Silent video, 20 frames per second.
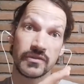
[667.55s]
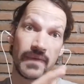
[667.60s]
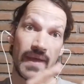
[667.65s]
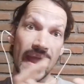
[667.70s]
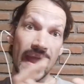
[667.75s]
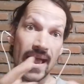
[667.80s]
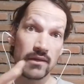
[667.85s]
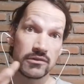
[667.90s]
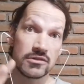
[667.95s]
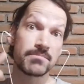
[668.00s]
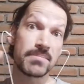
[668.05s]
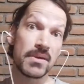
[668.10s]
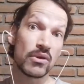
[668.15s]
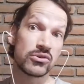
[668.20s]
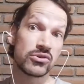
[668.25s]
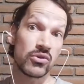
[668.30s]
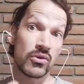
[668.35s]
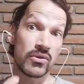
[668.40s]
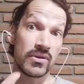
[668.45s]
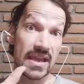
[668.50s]
how to build
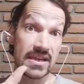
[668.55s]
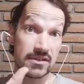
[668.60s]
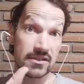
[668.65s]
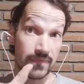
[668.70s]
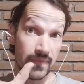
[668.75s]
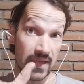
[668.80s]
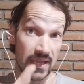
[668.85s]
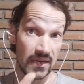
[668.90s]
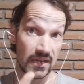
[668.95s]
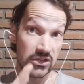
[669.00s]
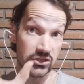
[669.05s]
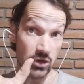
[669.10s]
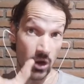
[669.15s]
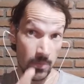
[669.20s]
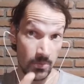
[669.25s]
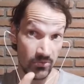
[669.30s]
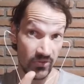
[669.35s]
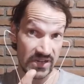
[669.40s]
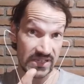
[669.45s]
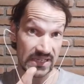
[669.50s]
your native English
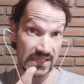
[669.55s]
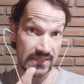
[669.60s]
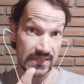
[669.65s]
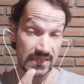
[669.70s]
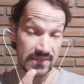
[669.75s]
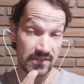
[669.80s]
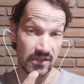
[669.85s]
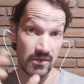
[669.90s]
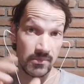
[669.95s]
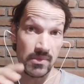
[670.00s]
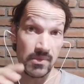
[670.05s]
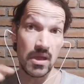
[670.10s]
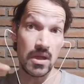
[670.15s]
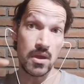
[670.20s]
operating system,